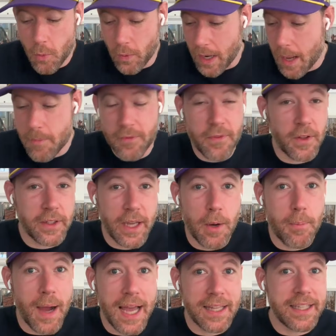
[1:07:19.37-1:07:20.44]
when I'm filling out
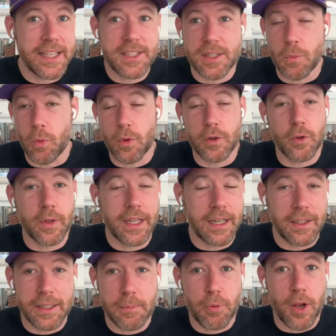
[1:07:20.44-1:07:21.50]
my list and we're doing it
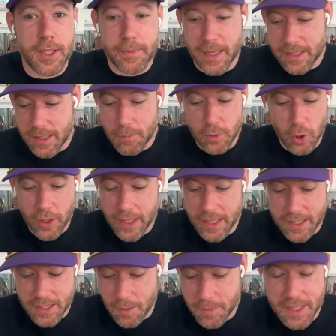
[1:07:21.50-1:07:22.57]
Elite Prospects, I'm looking
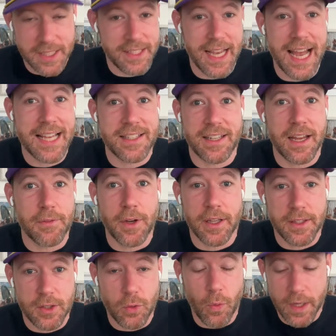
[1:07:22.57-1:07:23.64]
at some of these guys that I've got
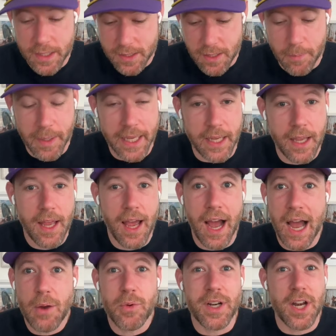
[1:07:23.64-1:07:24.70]
in the 20s and I'm like,
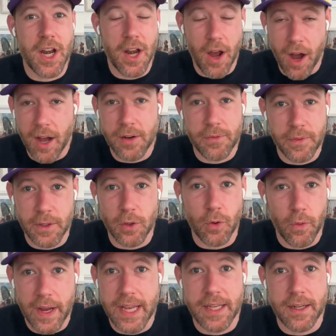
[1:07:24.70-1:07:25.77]
I would not feel
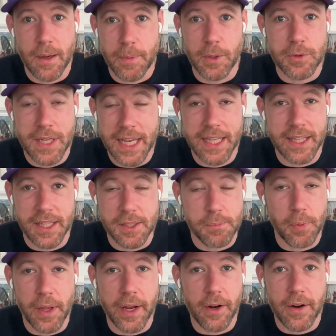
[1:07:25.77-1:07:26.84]
great about taking this
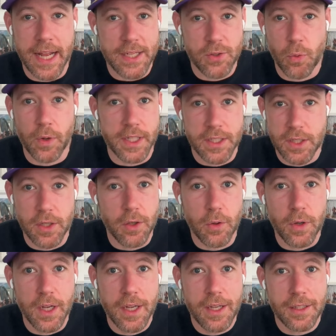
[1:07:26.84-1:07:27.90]
player at 22.
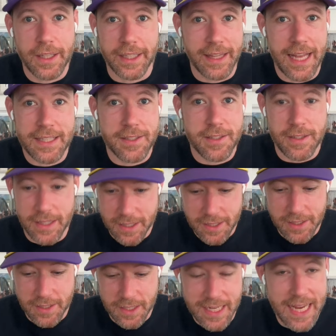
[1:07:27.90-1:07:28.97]
Like this
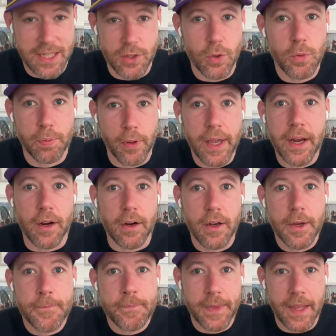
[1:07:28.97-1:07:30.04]
is a day 2 player.
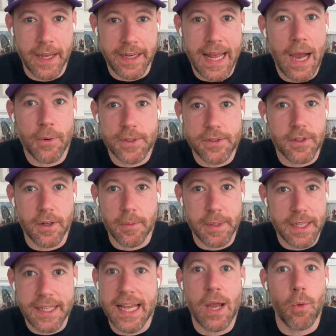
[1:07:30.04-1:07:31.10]
And now he's going to
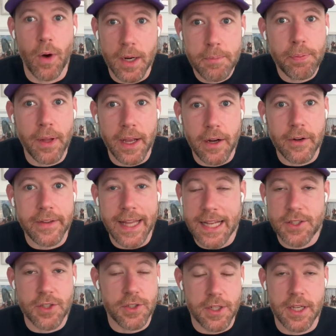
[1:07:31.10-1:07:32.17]
be a day 1 player. And
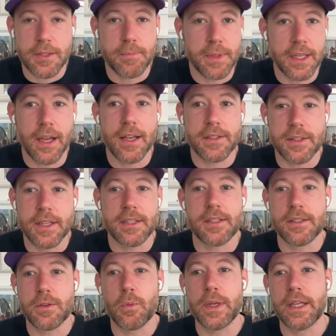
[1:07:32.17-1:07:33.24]
that's just because this
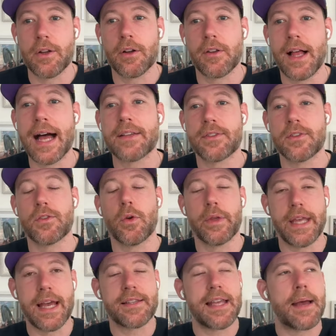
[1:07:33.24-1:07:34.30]
is a weaker class. And so,
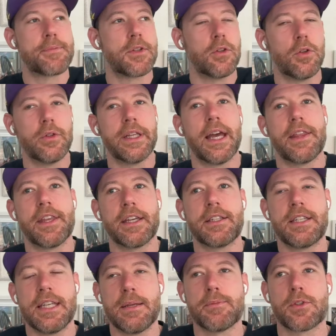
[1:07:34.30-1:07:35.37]
yes, absolutely. I think
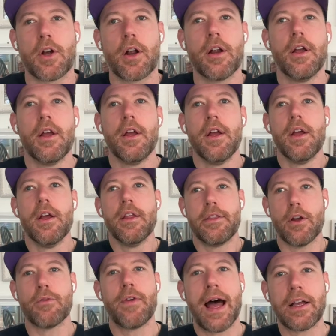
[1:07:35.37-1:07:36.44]
teams
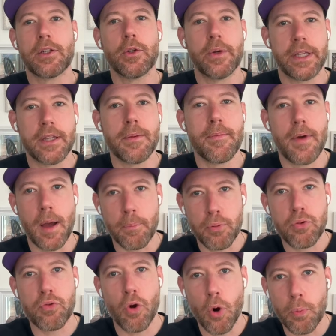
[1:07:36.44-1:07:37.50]
they're valuing them
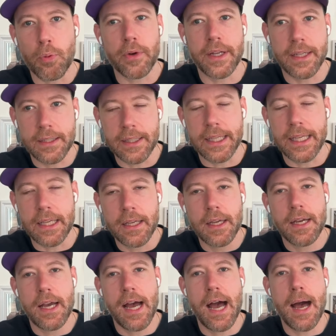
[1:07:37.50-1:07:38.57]
appropriately
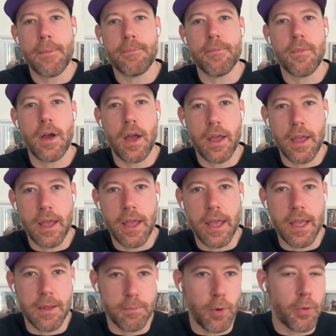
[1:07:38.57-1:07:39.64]

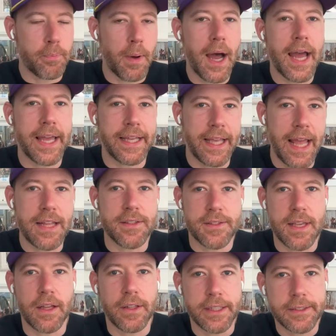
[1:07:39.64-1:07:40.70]
in both buying and
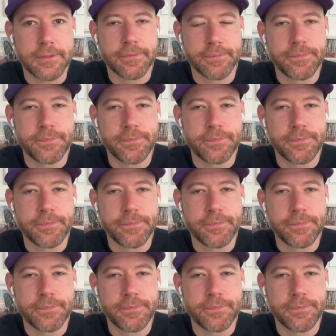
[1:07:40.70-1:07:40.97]
selling.